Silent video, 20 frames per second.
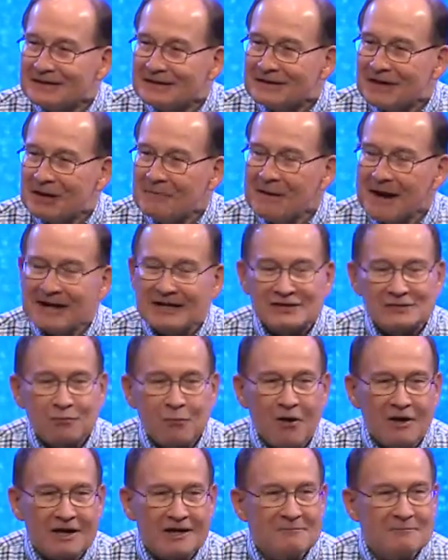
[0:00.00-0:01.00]
a man is
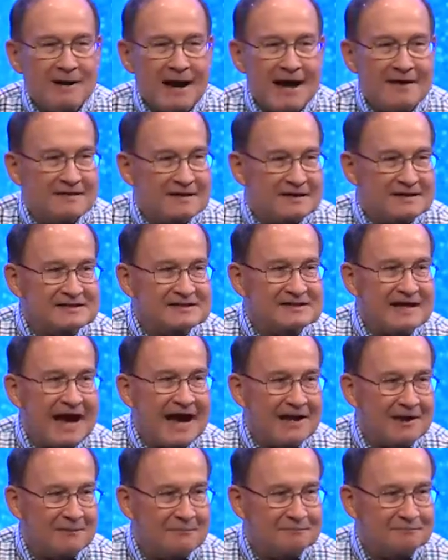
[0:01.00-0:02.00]
walking by the
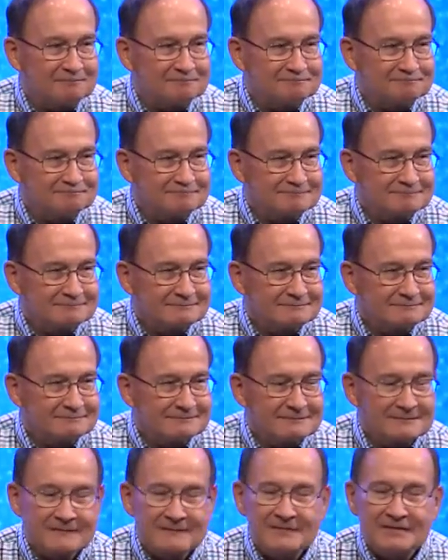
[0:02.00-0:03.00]
asylum.
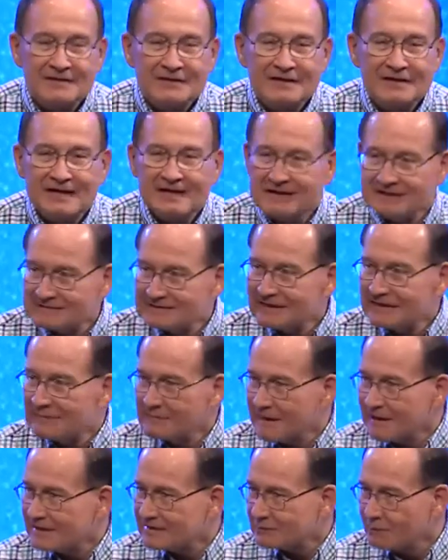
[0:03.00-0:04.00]
You're getting this now. A
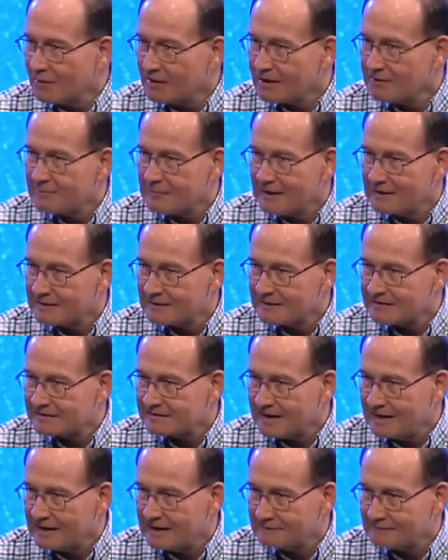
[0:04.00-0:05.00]
man is walking by the
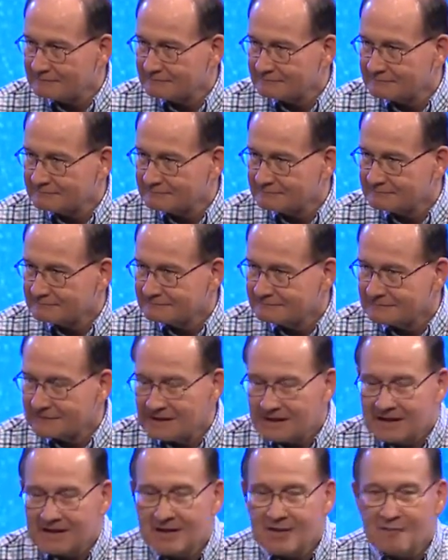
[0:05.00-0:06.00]
asylum.
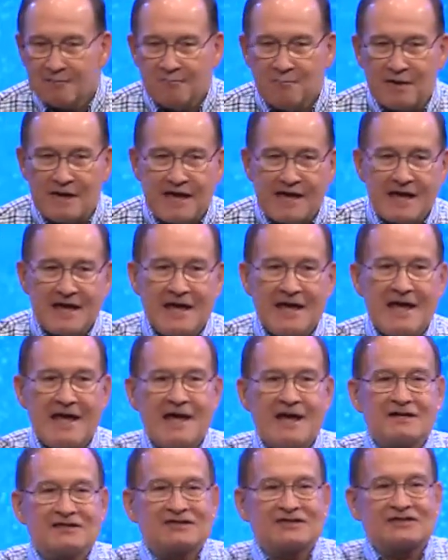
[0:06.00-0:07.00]

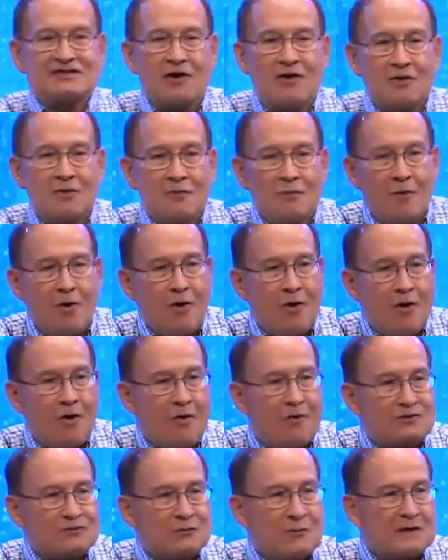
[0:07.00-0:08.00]
Big stone
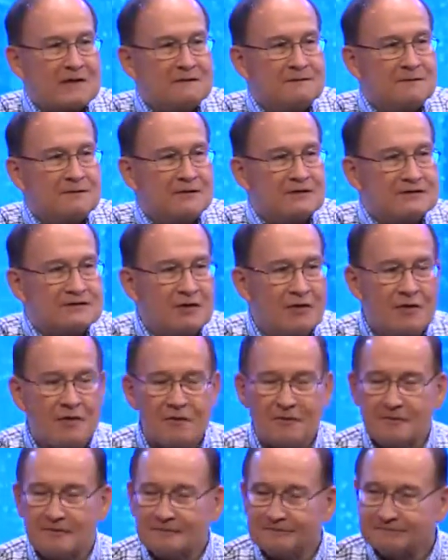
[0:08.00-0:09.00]
wall, 20 foot tall.